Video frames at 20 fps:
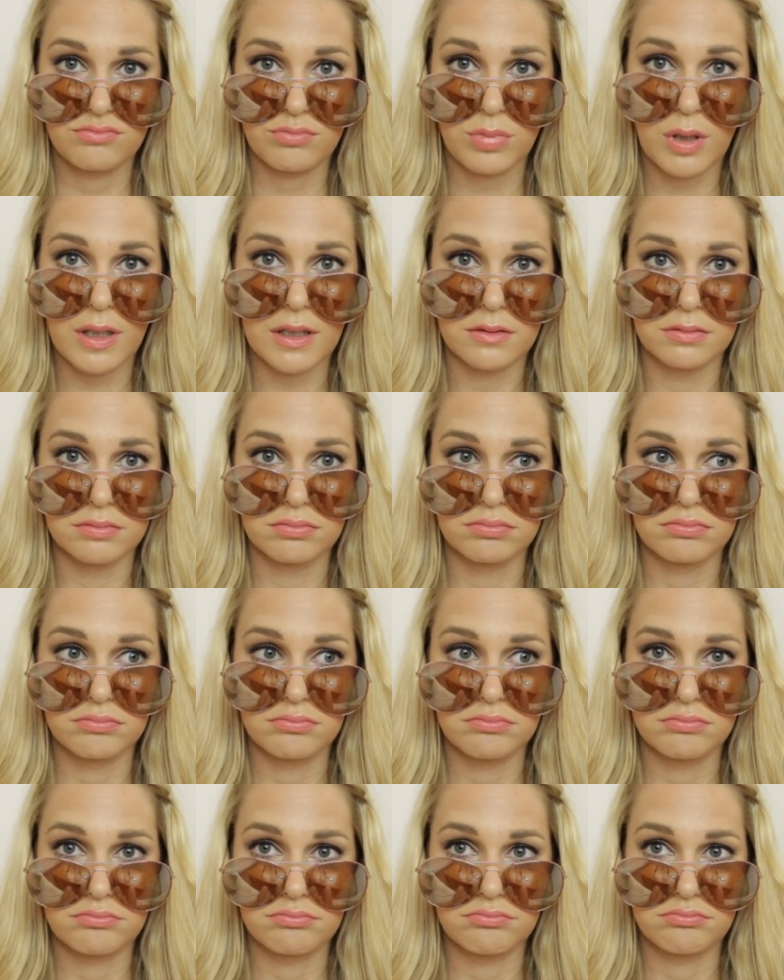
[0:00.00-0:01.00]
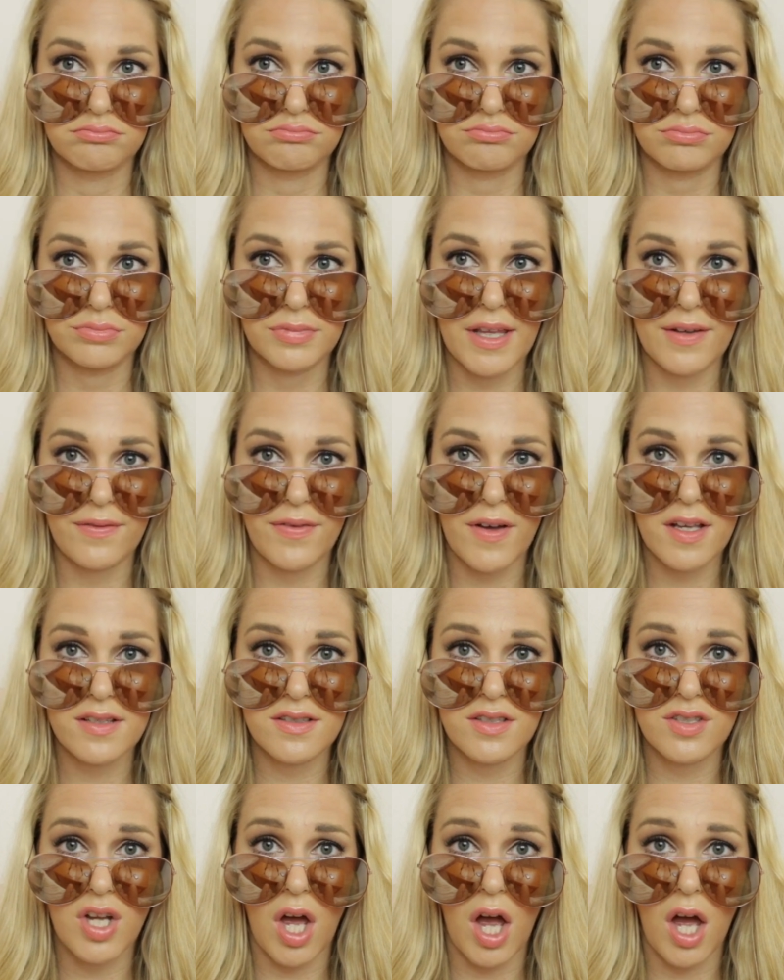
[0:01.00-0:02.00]
well, they're
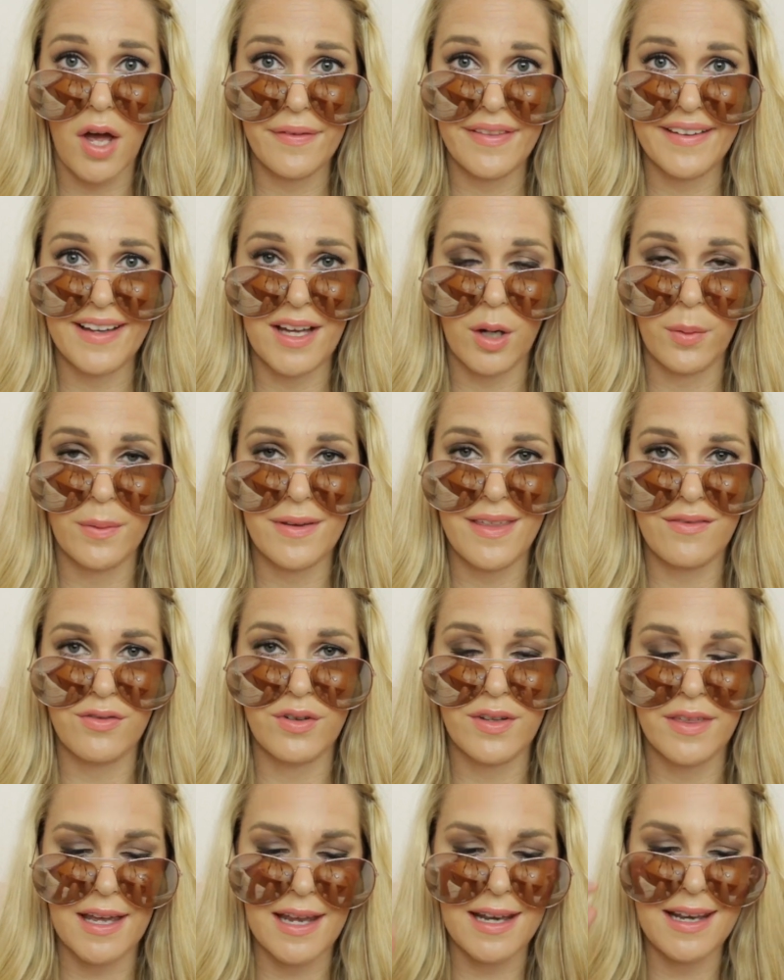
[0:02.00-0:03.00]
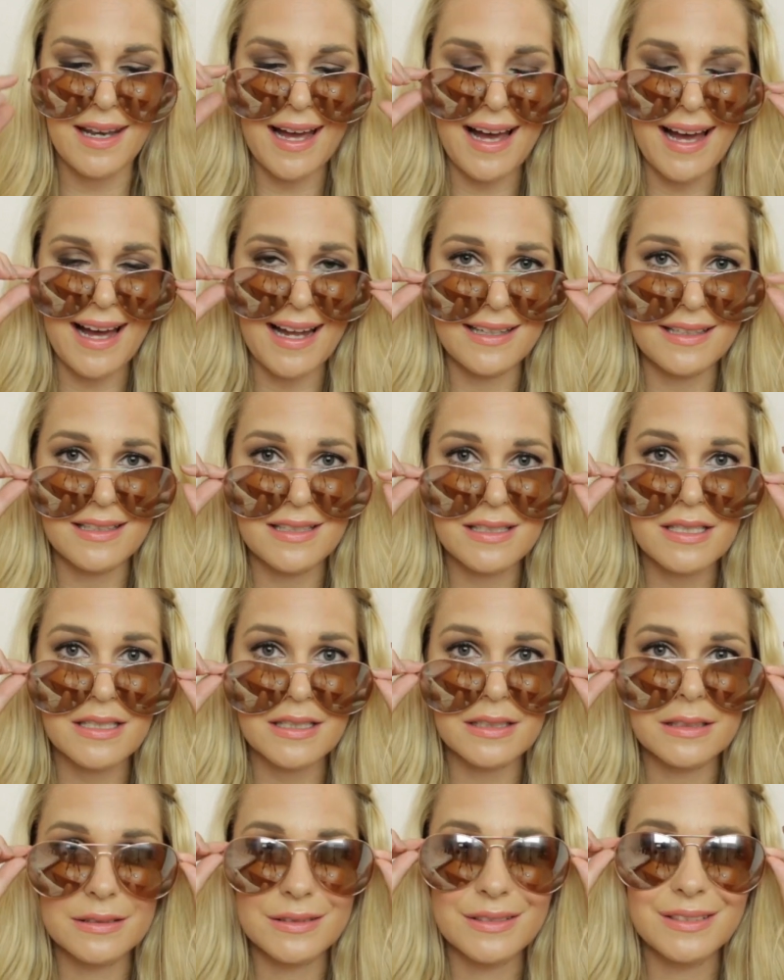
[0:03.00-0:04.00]
versatile, they go with everything, and
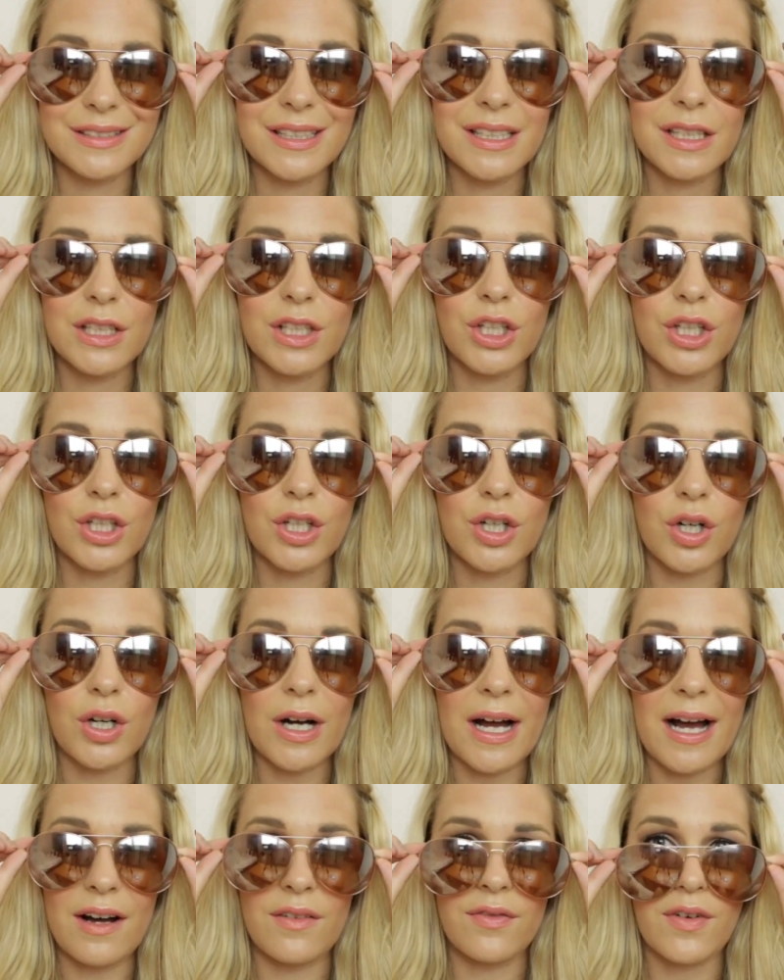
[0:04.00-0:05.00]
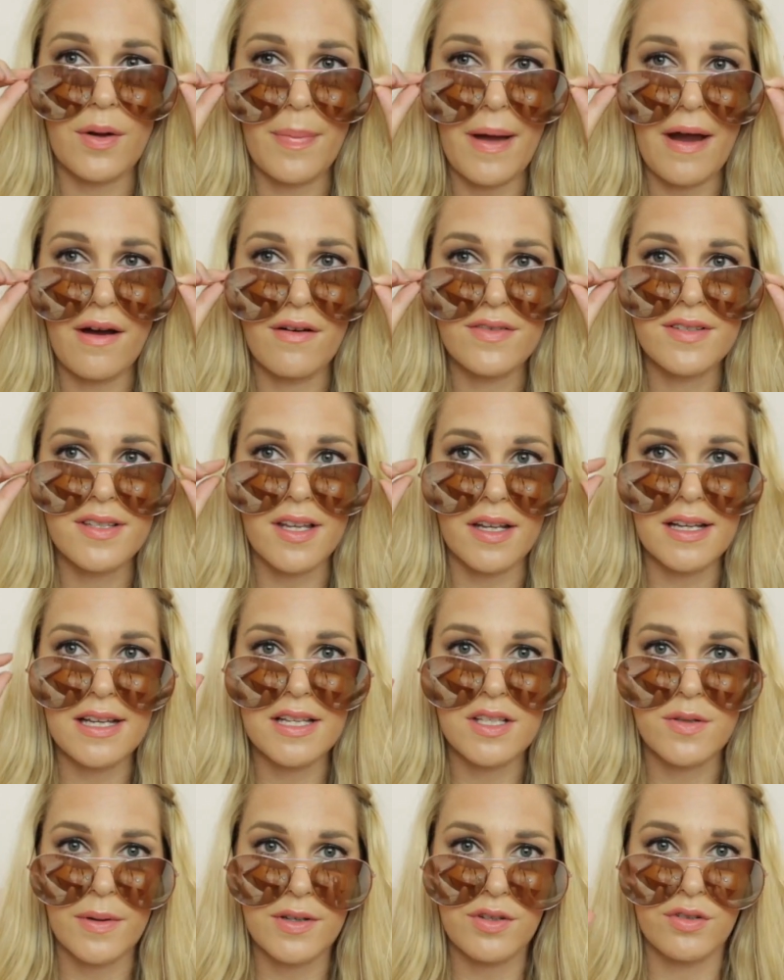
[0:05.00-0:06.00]
you gotta have a pair of
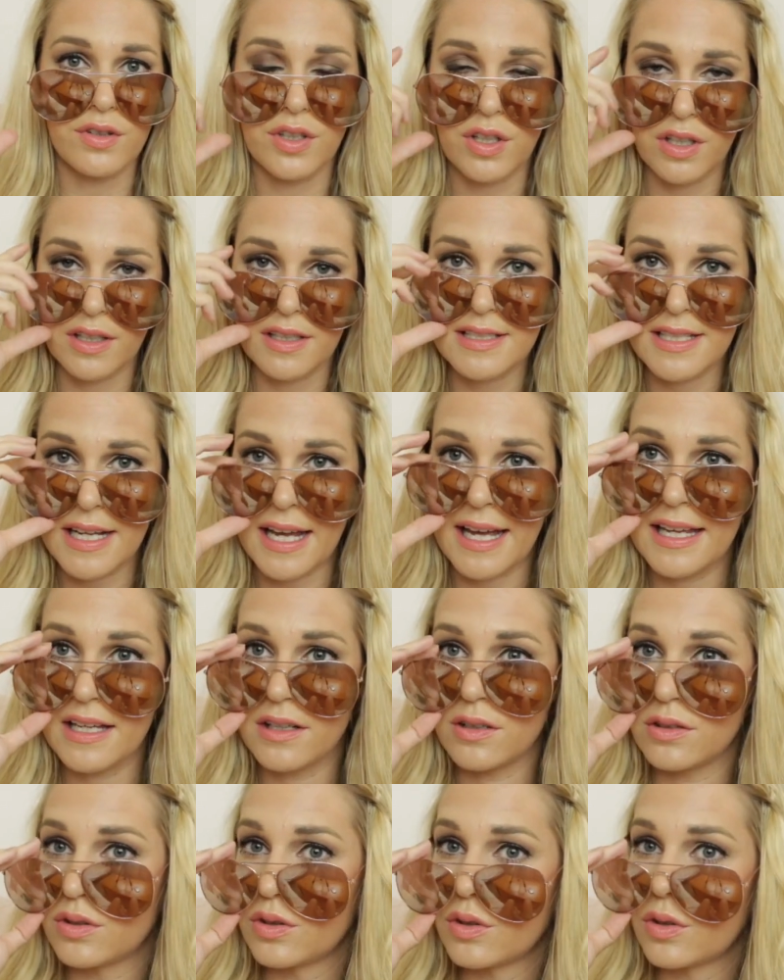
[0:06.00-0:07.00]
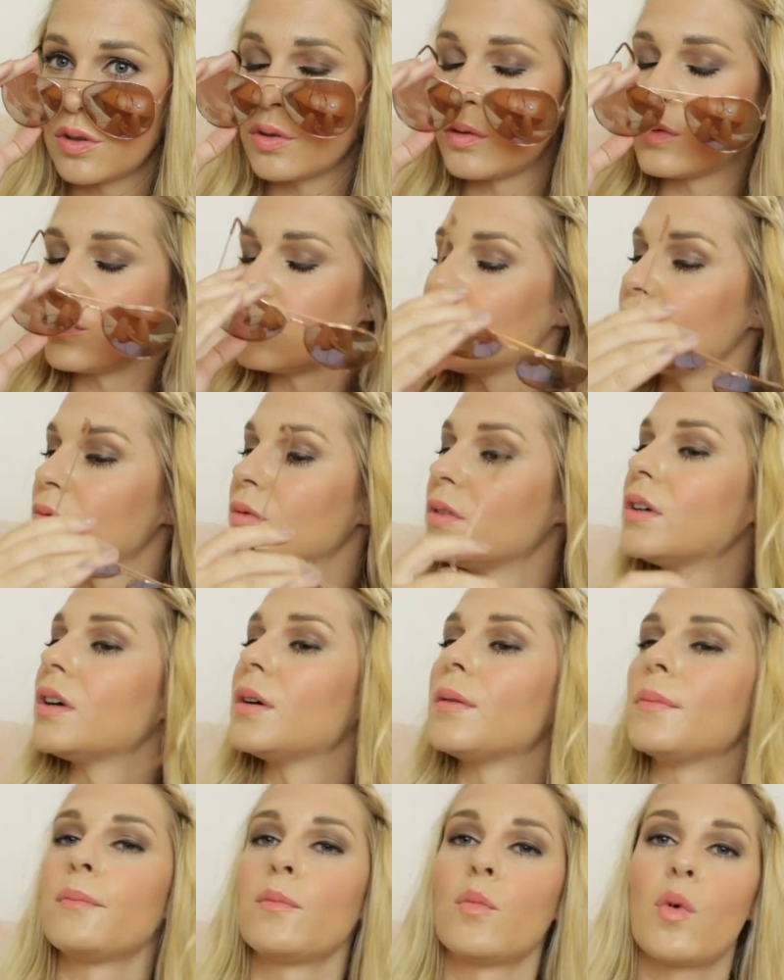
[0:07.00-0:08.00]
sunnies when you're on holiday or
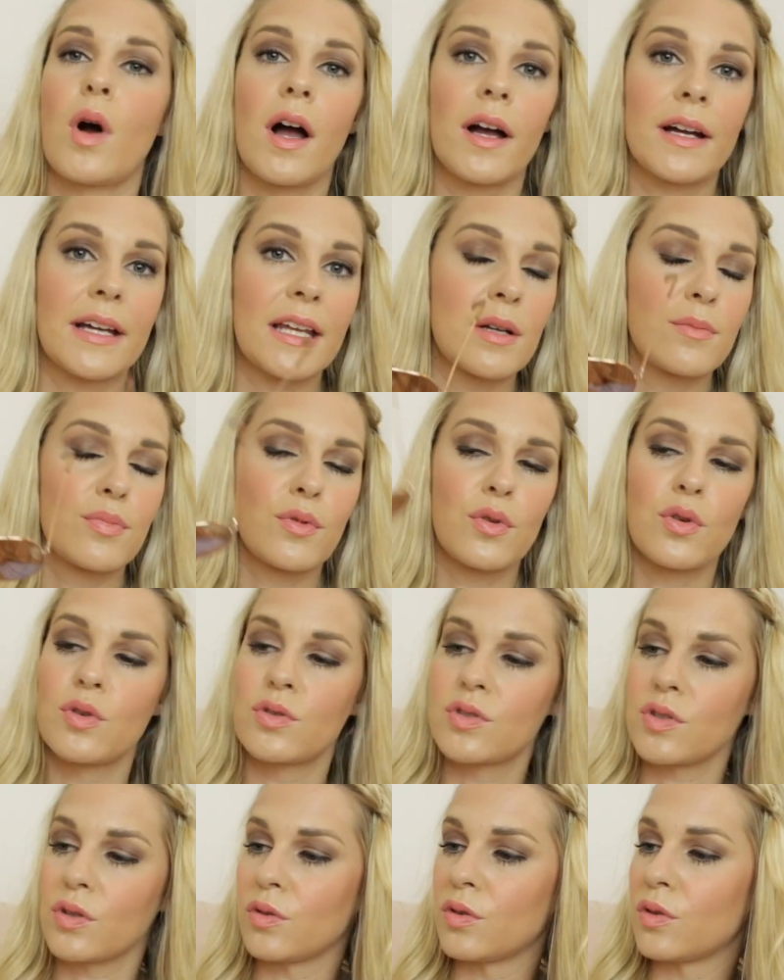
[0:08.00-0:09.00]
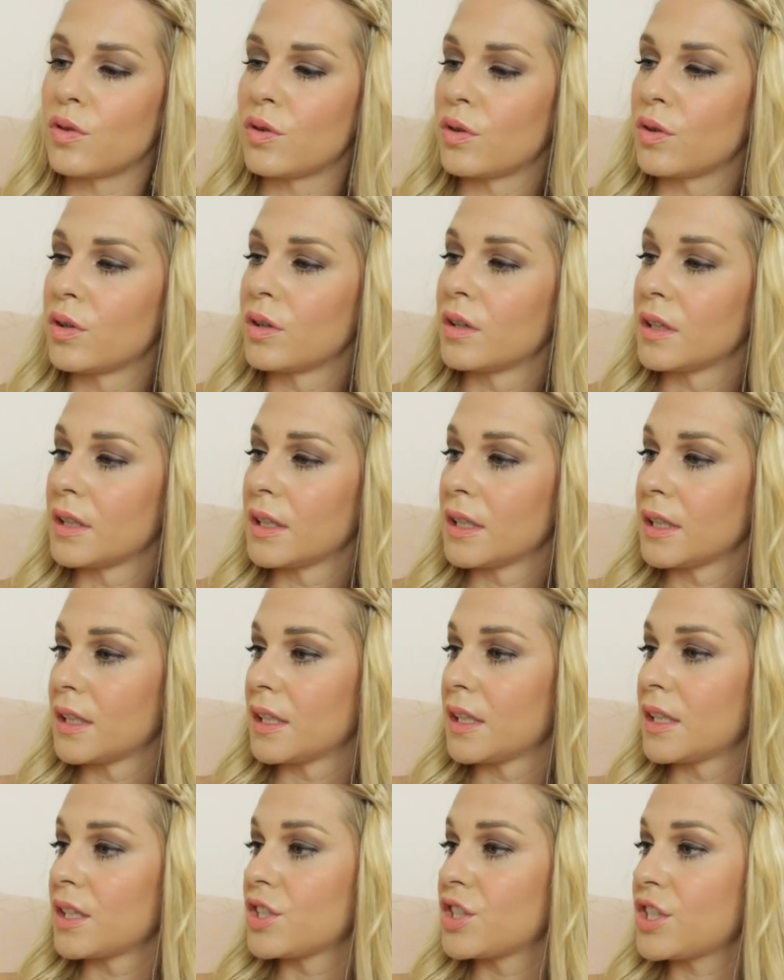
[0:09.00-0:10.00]
working abroad or
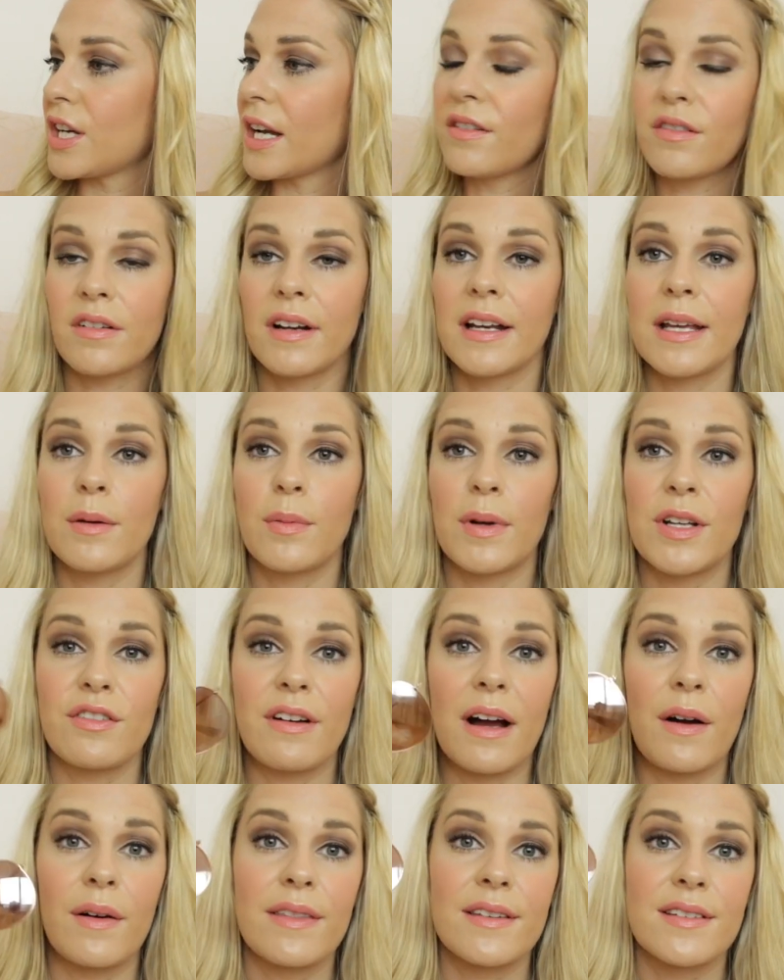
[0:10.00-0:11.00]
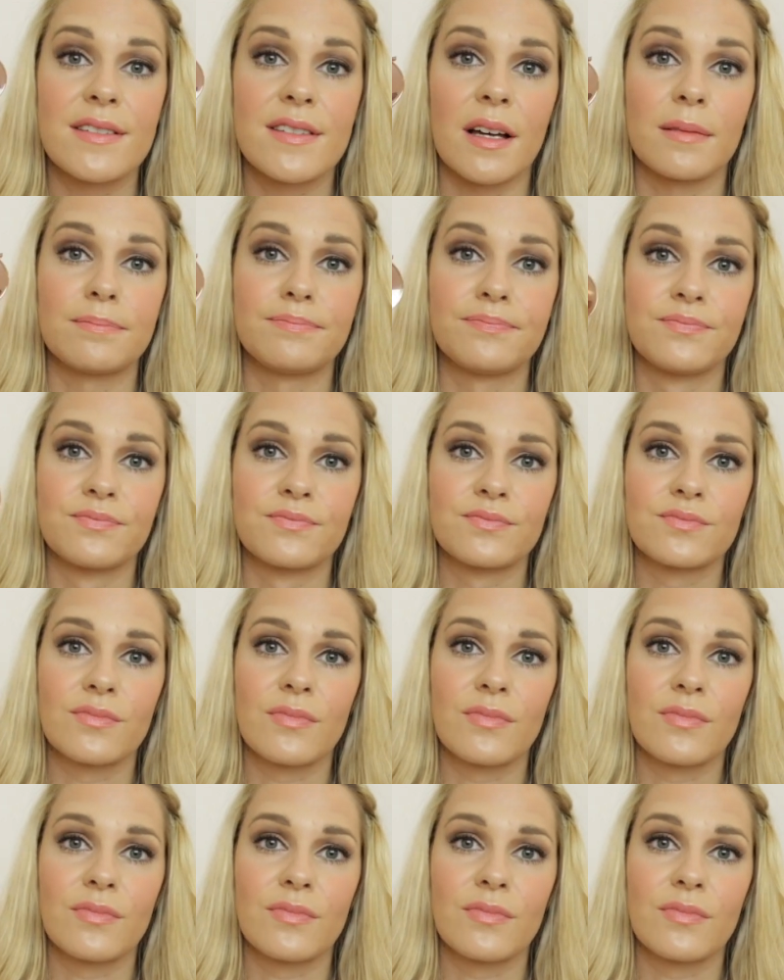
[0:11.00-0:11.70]
generally when you're out in the sun.